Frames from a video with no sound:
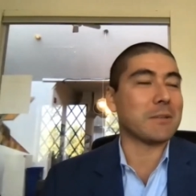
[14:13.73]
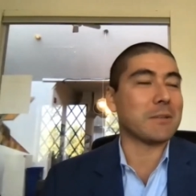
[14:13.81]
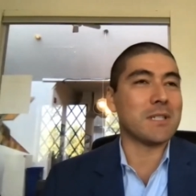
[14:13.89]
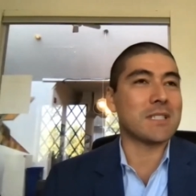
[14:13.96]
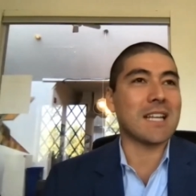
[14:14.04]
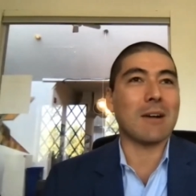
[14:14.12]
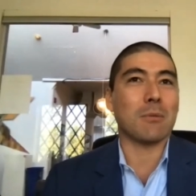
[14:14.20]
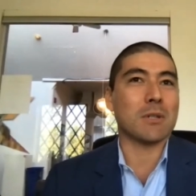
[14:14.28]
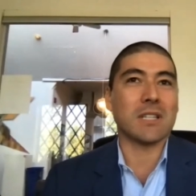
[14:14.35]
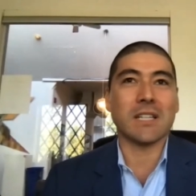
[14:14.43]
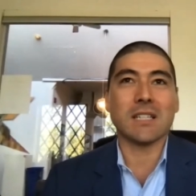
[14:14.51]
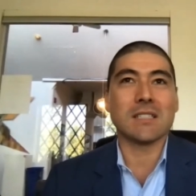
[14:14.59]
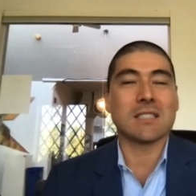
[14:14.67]
reached out one
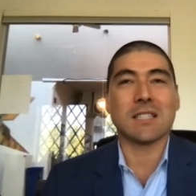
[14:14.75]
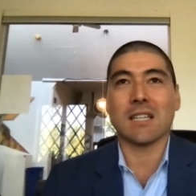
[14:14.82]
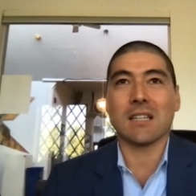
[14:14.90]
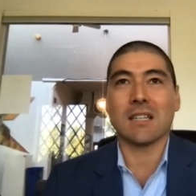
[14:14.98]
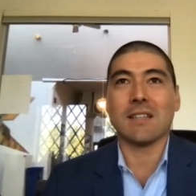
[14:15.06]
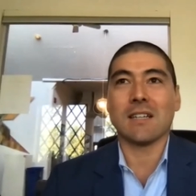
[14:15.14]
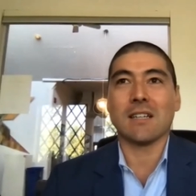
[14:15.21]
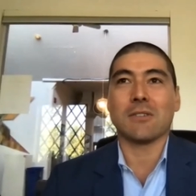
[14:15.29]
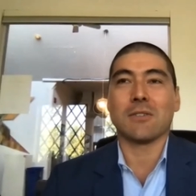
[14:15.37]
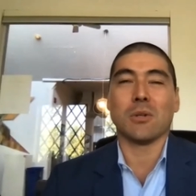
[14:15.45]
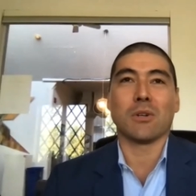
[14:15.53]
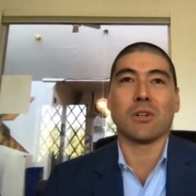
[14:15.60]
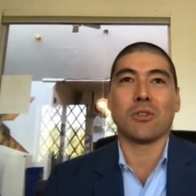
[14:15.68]
day and said, "Do
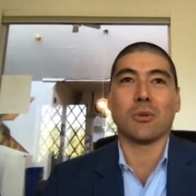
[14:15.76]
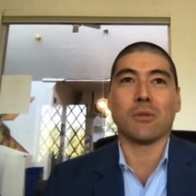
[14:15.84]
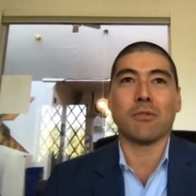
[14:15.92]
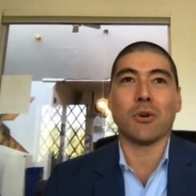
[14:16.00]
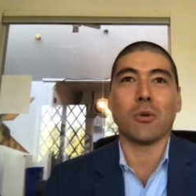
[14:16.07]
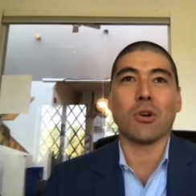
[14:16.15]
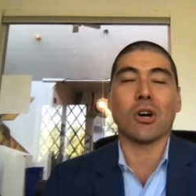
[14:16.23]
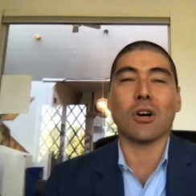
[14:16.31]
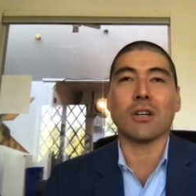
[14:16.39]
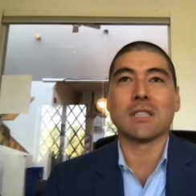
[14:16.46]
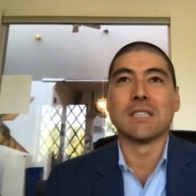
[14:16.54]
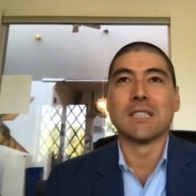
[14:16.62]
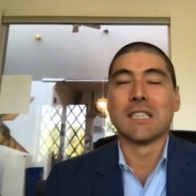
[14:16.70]
you want to do a phone
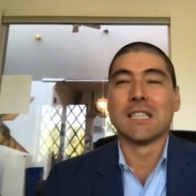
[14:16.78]
call?"